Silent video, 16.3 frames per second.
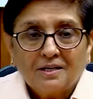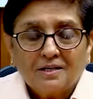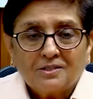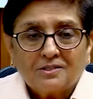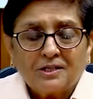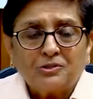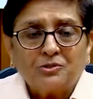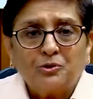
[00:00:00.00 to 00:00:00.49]

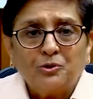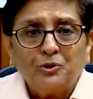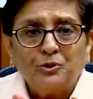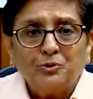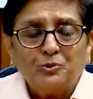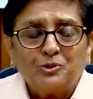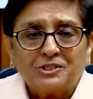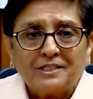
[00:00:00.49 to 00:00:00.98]
Sadhguru,
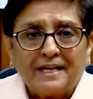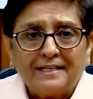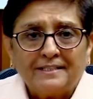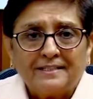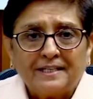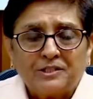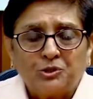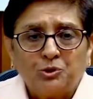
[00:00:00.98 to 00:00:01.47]
you
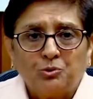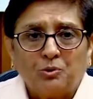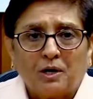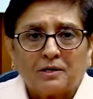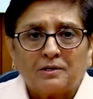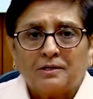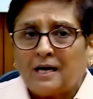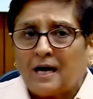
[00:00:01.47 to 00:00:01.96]
said that you
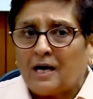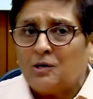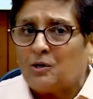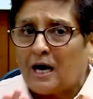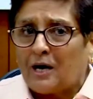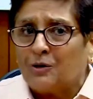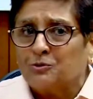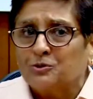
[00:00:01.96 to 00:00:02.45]
are
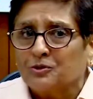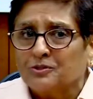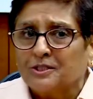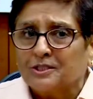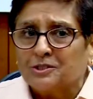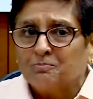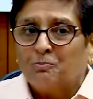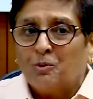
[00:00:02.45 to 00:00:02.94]
now out on
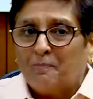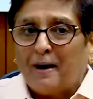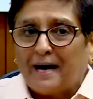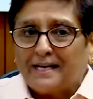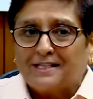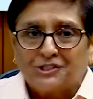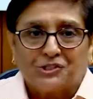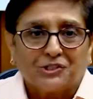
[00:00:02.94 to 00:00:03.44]
this
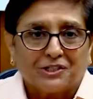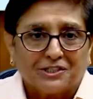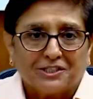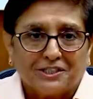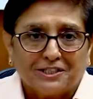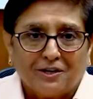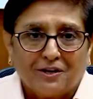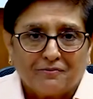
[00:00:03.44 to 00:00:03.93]
mobile
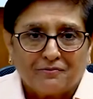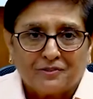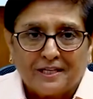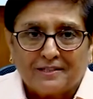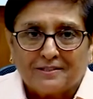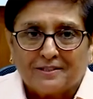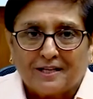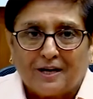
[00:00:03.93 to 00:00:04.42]
journey of
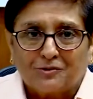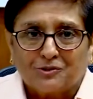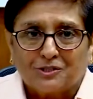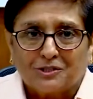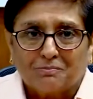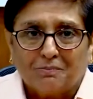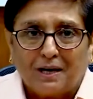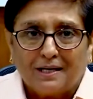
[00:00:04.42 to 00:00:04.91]

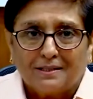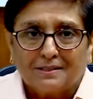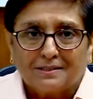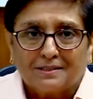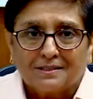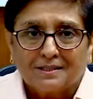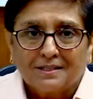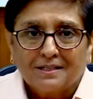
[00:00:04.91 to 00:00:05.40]
10,000
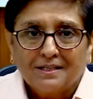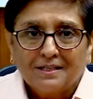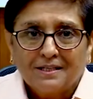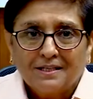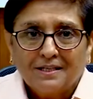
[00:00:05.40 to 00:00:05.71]
miles